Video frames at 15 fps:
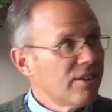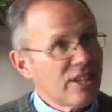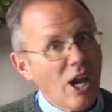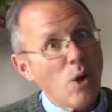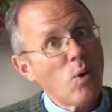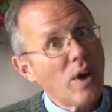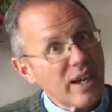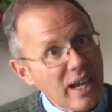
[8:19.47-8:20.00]

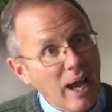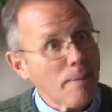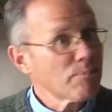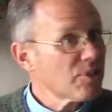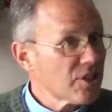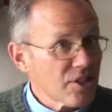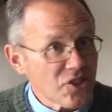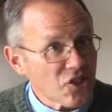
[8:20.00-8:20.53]
no one
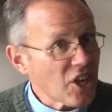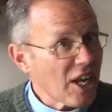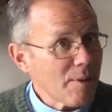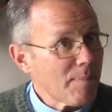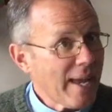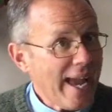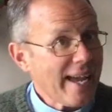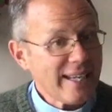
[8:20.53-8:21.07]
comes to see
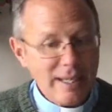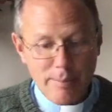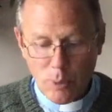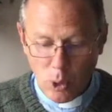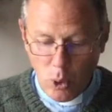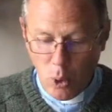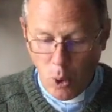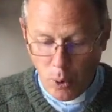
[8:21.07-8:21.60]
me
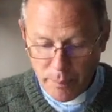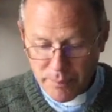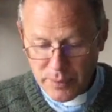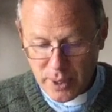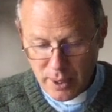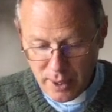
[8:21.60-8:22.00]
anymore.